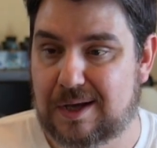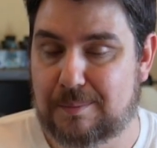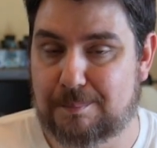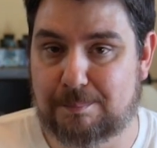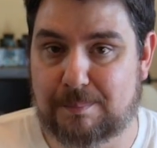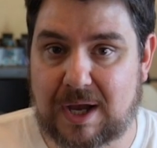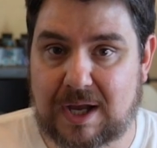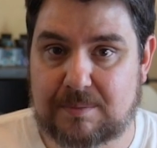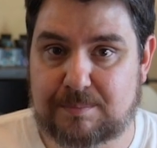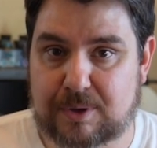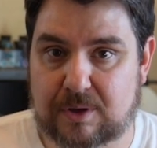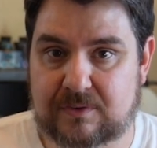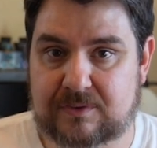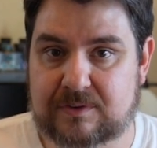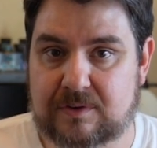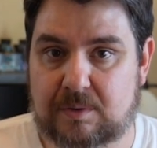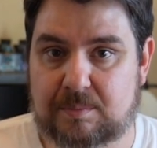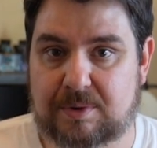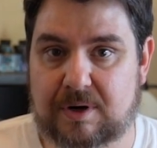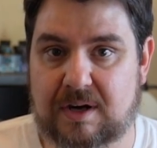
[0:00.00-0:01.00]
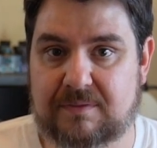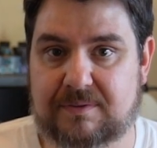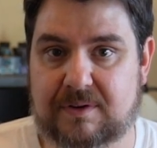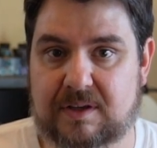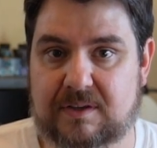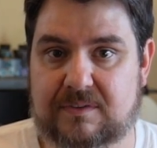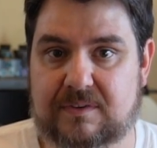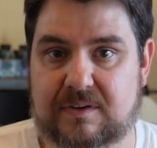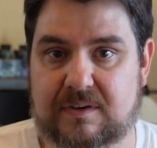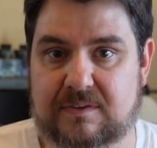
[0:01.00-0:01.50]
My personal
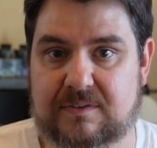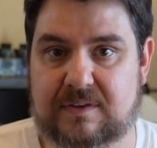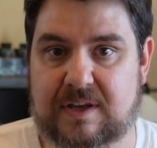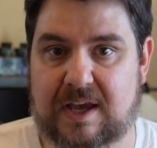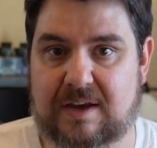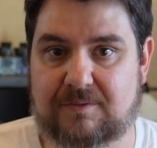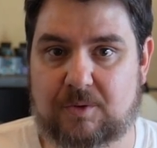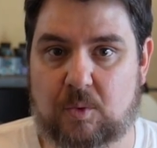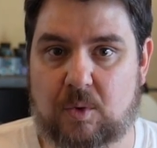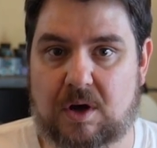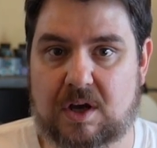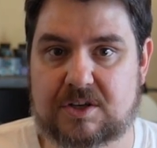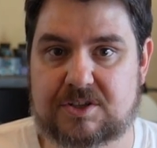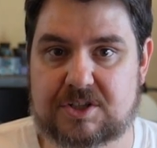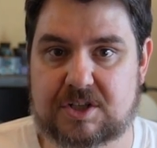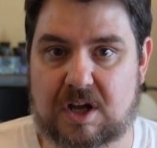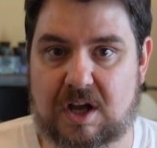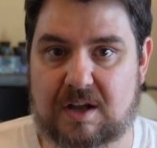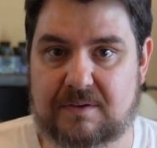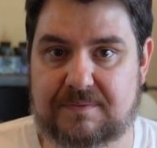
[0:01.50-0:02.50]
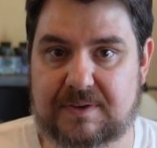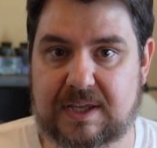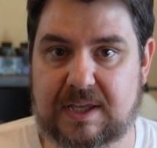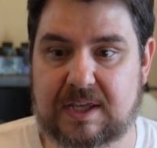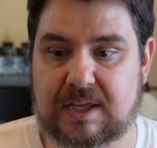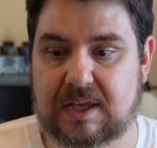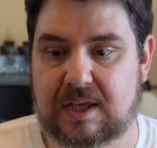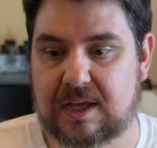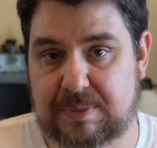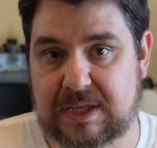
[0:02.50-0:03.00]
preference is to have a washed
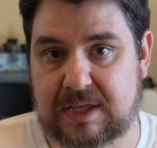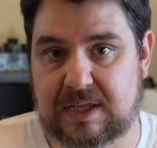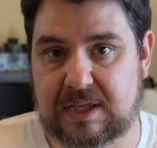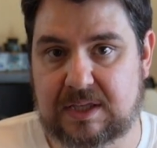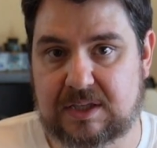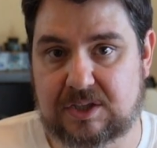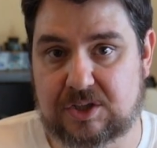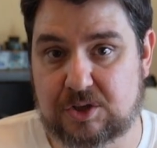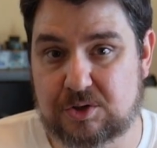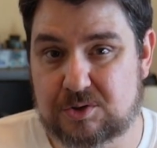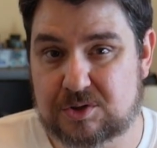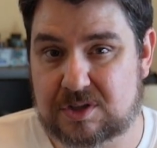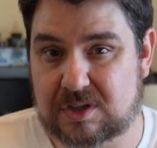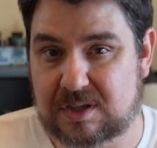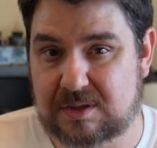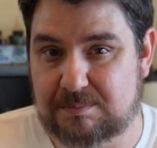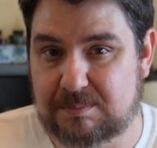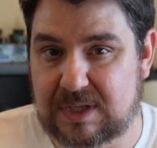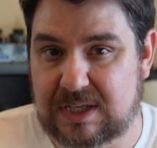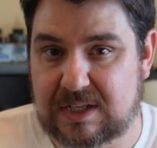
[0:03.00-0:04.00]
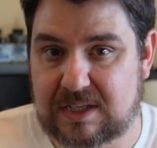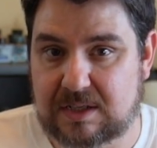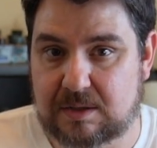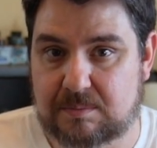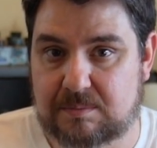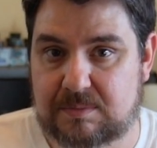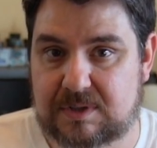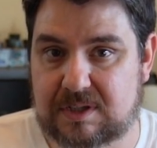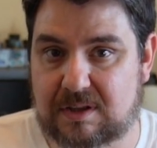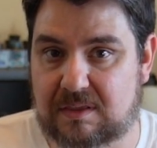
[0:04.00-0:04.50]
coffee be usually
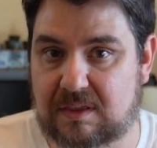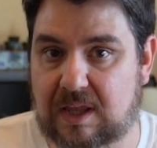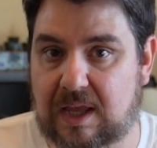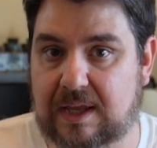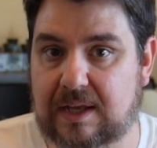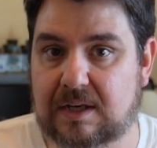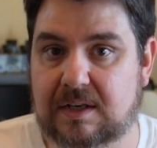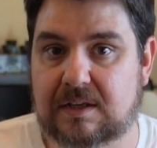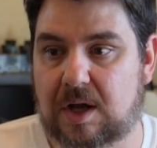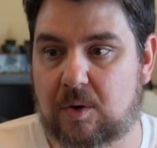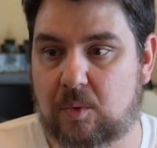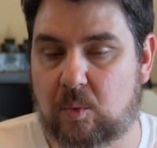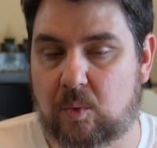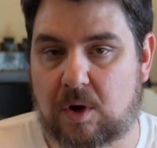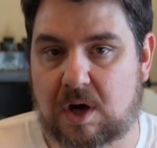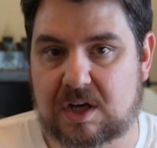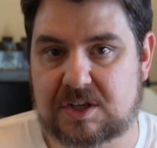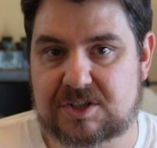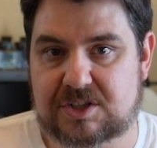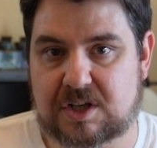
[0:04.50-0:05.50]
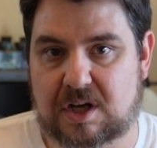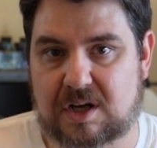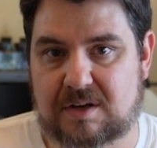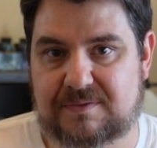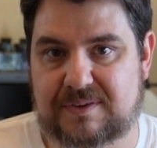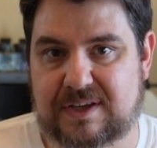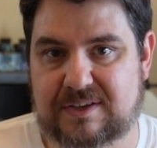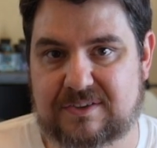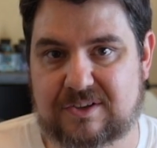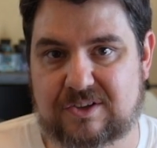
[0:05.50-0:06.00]
medium to light. A washed
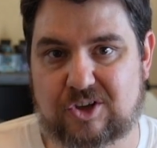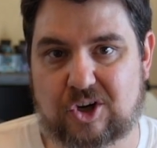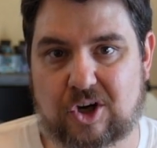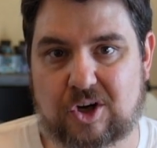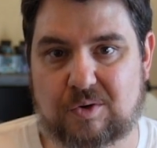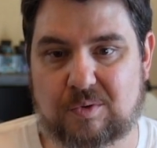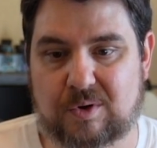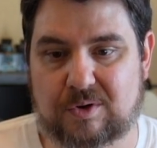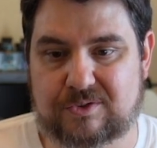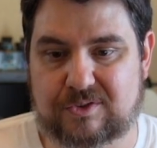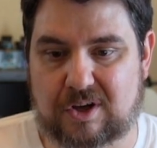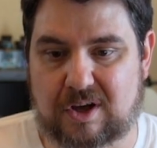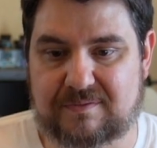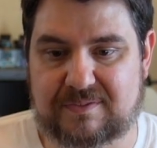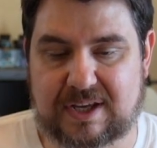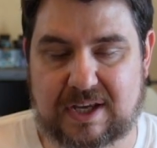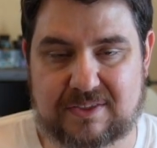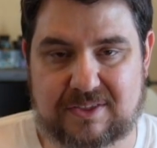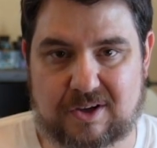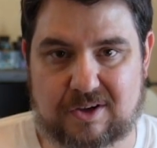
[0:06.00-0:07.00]
coffee as a darker roast coffee,